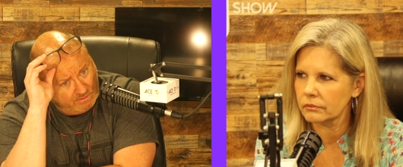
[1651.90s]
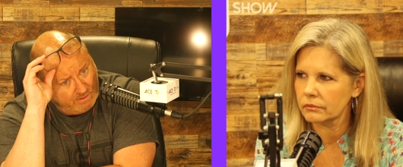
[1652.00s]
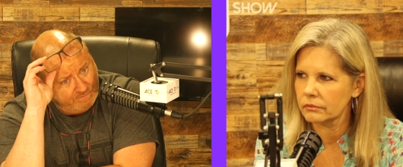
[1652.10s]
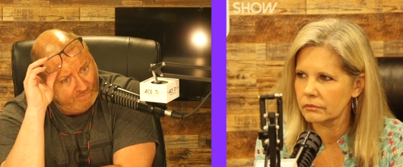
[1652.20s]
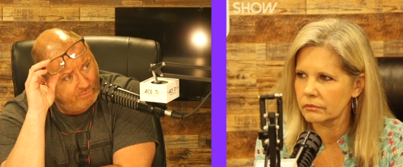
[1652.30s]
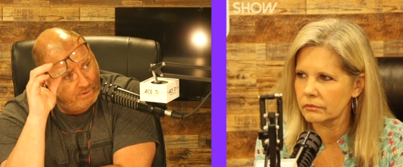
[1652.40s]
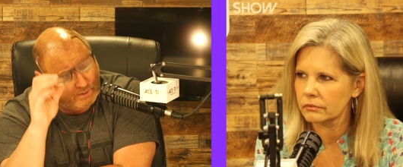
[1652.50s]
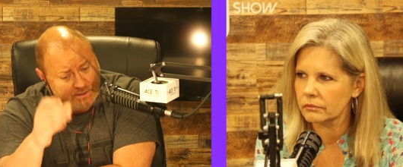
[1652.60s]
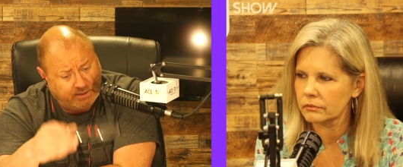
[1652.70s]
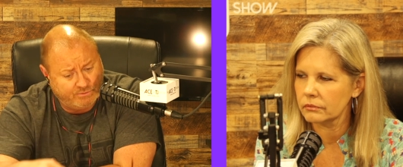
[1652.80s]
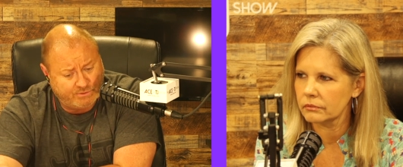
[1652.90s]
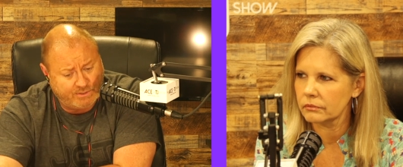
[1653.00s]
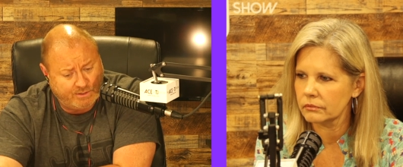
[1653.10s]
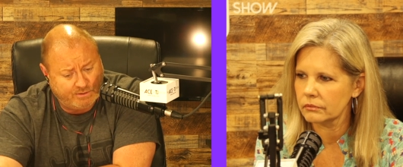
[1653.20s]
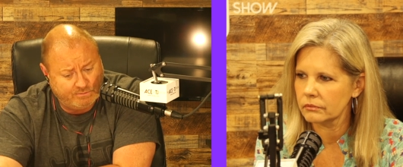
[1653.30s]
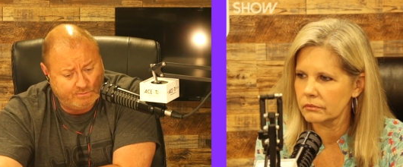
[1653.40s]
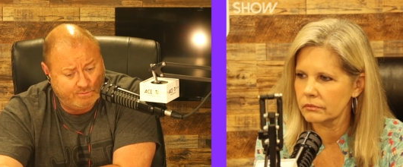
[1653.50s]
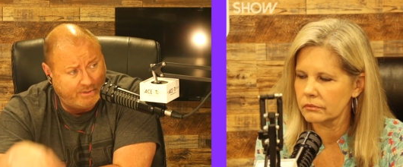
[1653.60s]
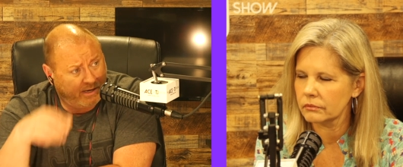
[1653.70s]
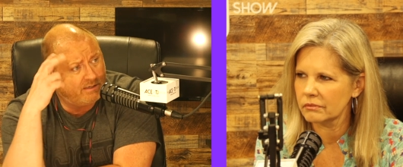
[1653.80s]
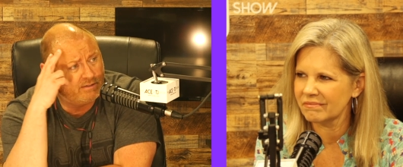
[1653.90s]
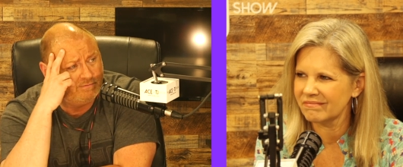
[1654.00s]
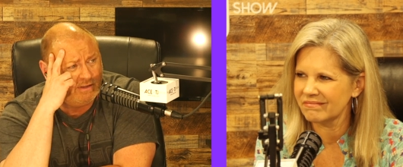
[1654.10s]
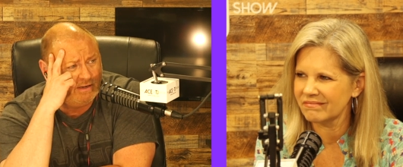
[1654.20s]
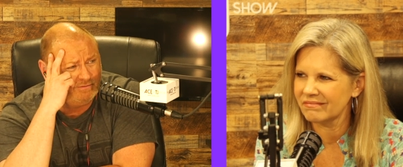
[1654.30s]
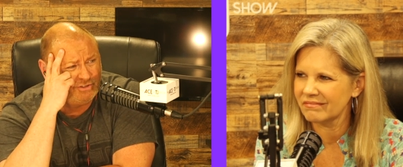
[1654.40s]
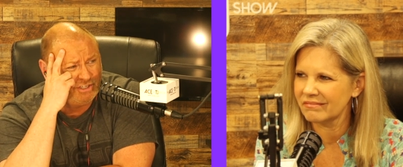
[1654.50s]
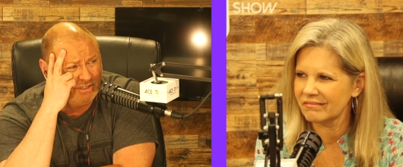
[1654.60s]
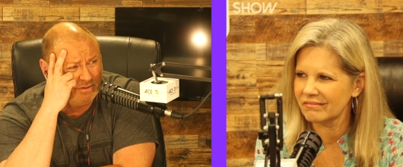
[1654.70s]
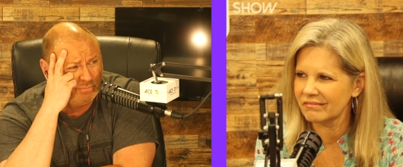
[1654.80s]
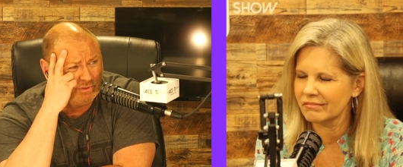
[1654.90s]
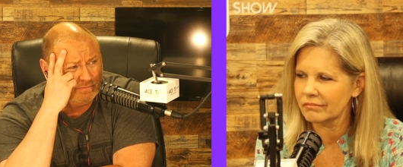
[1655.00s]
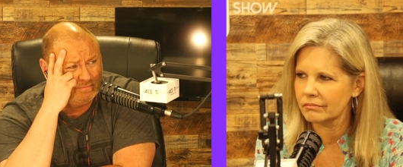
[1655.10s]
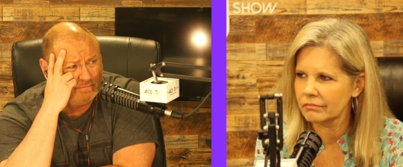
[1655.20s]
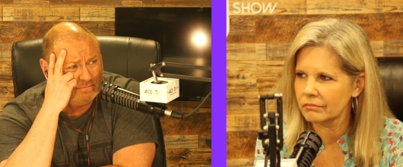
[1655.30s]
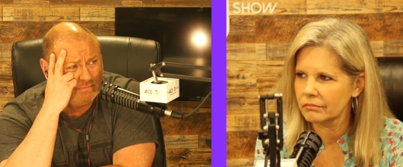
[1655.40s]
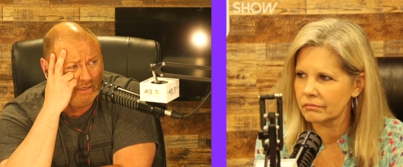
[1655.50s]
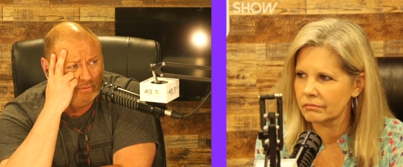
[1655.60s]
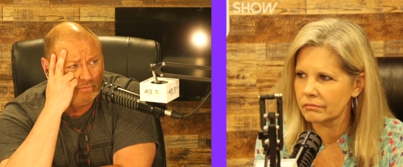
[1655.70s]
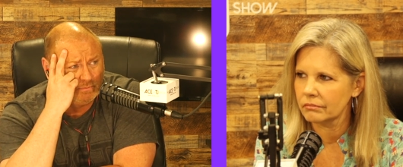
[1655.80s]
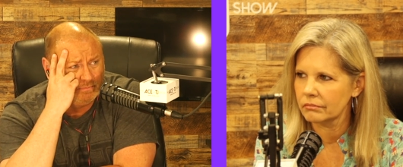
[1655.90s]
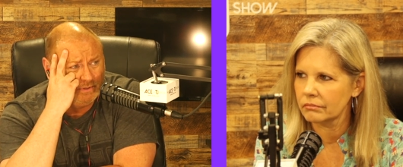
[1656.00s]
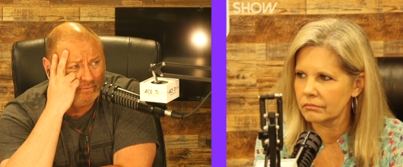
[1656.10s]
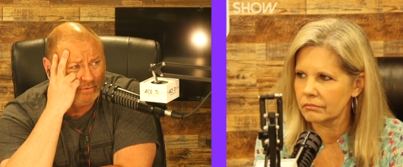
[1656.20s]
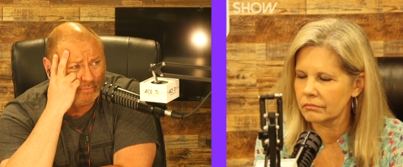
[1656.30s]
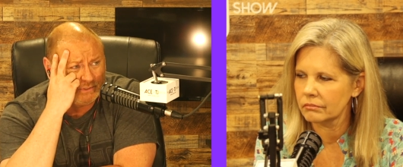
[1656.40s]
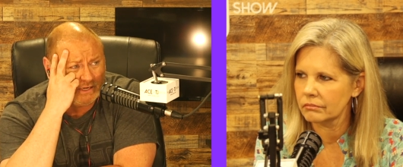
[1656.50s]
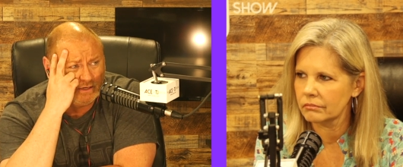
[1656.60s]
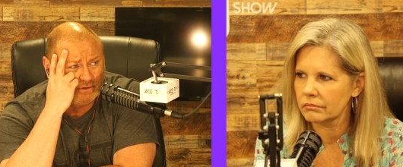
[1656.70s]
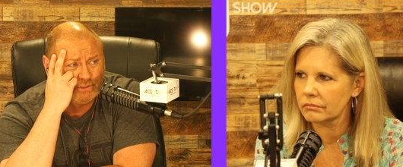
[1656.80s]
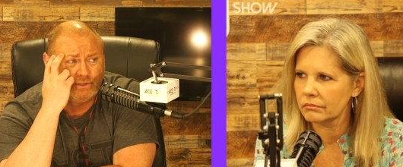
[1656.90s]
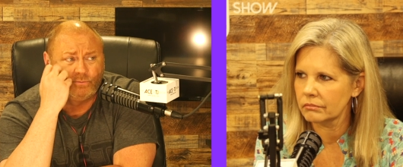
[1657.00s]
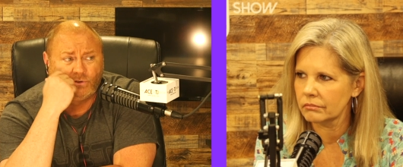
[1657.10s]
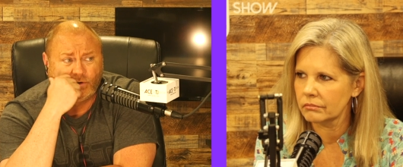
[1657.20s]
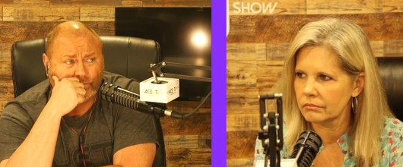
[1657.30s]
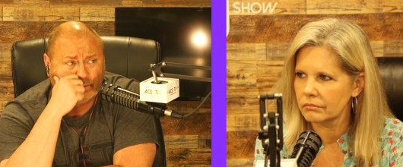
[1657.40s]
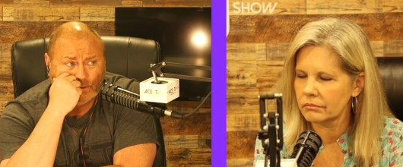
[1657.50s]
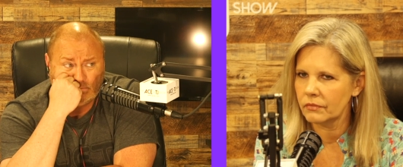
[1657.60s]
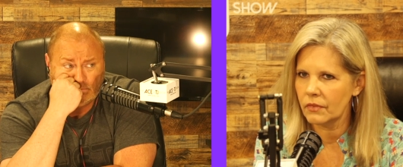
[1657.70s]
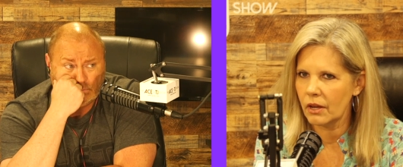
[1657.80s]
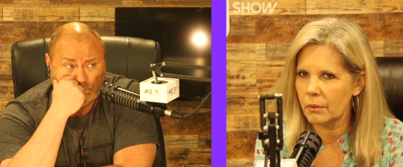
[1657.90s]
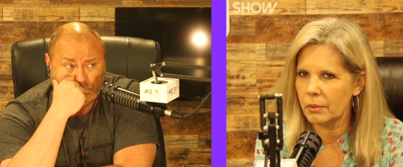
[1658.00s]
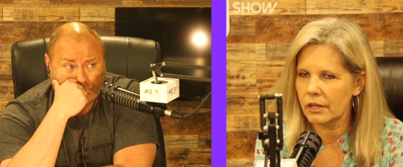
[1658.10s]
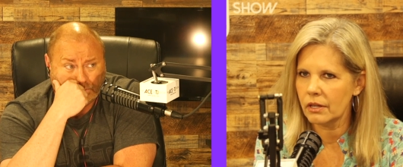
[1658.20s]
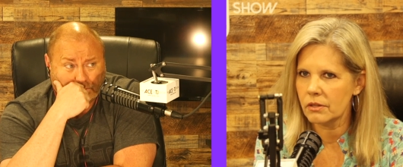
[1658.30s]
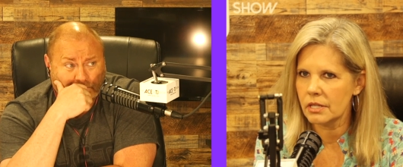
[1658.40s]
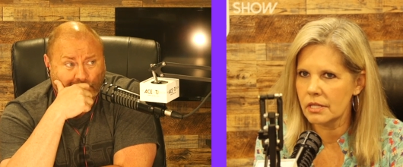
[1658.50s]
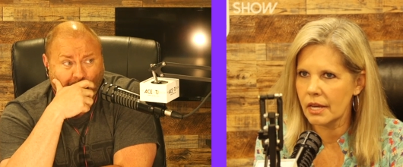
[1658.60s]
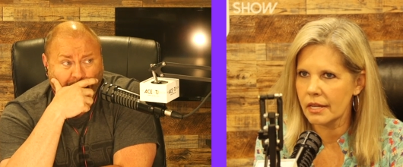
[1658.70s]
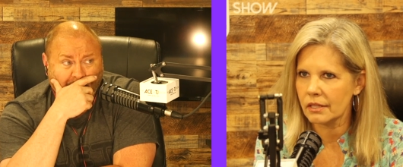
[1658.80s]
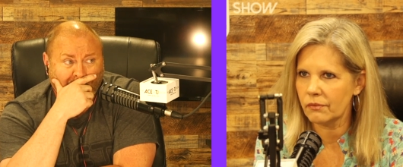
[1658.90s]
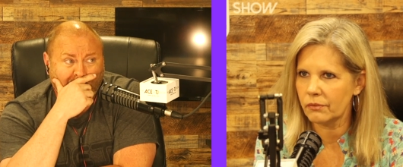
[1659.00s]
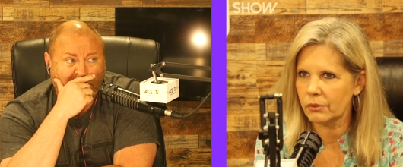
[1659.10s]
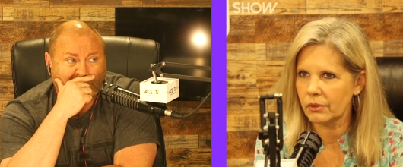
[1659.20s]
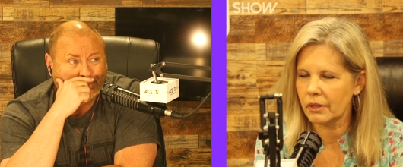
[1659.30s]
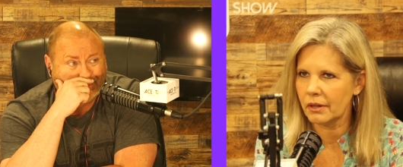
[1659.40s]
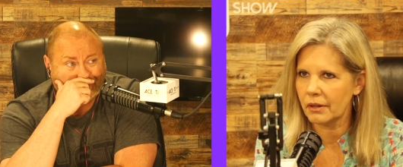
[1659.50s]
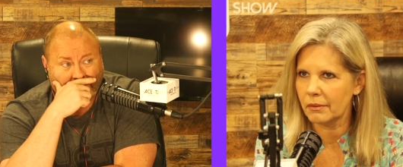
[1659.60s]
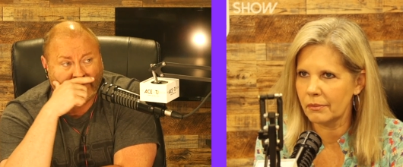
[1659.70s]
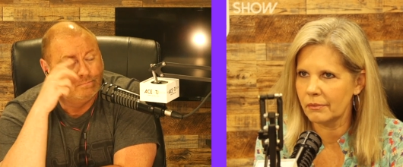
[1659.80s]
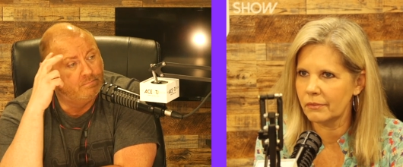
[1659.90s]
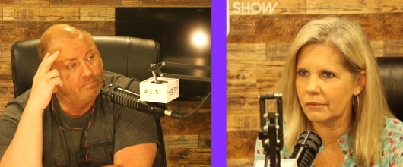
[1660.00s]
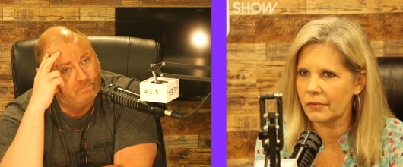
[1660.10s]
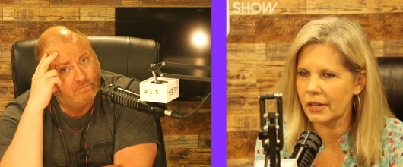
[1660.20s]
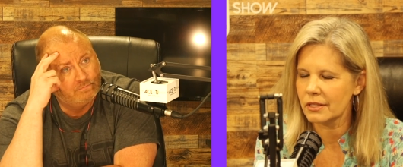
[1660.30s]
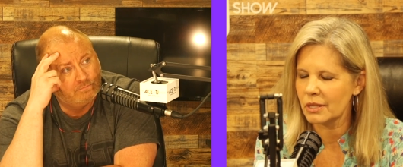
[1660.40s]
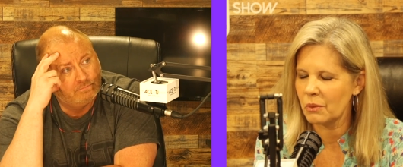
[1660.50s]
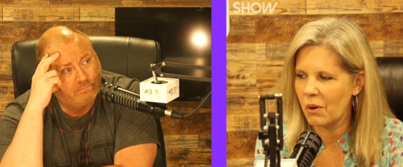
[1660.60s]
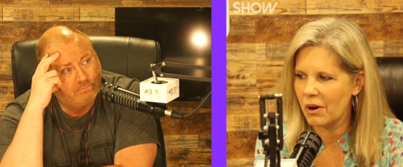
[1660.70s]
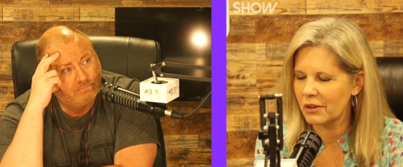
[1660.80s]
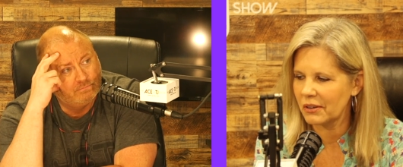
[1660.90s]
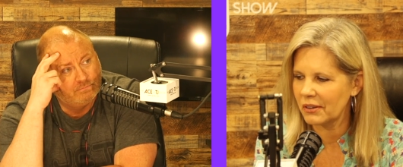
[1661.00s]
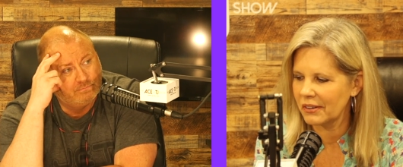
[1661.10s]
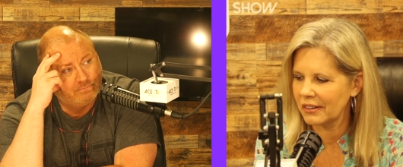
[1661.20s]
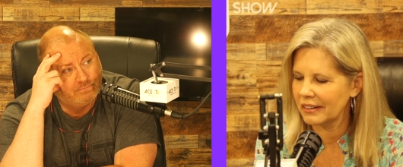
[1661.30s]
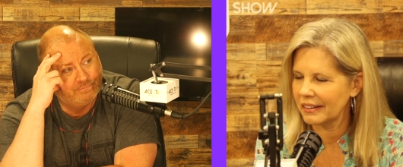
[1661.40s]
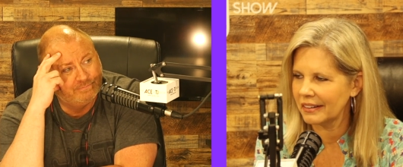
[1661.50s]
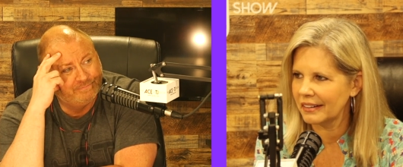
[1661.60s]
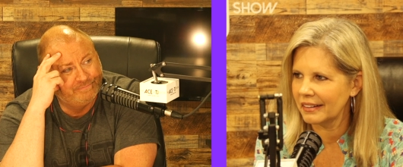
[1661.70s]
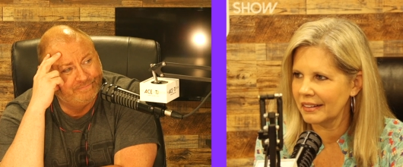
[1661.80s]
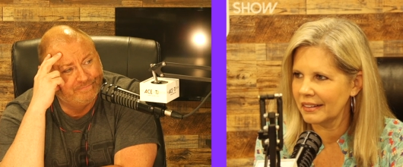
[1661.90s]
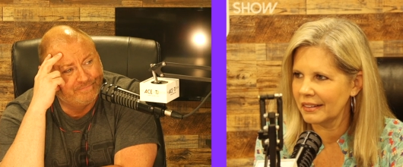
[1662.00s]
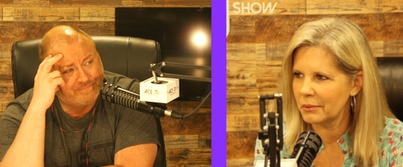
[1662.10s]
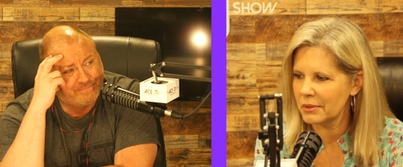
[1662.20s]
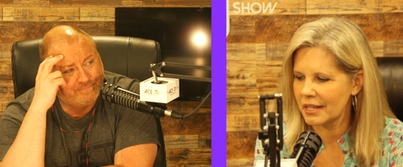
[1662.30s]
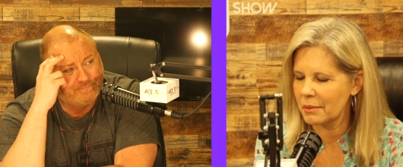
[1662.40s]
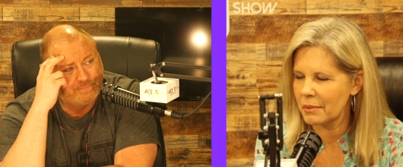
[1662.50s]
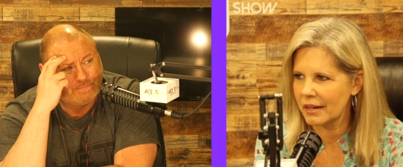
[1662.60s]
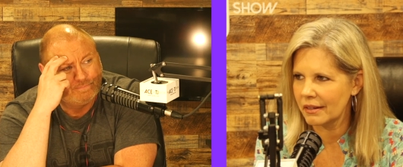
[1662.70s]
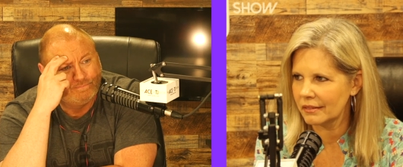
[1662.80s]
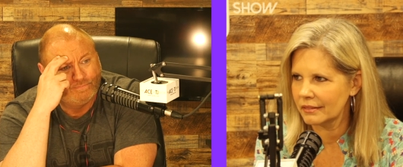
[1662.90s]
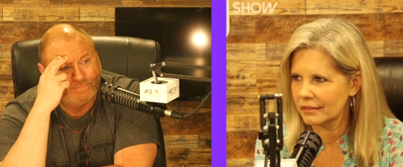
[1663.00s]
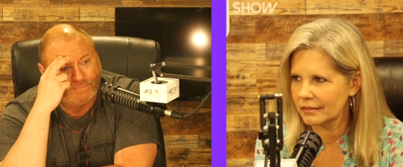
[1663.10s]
Speaker 1: everywhere he goes now, asks if they have chips? Like he wants potato chips everywhere.
Speaker 2: No, but I noticed he's asking for fancy water. Mm-hmm. What's that about?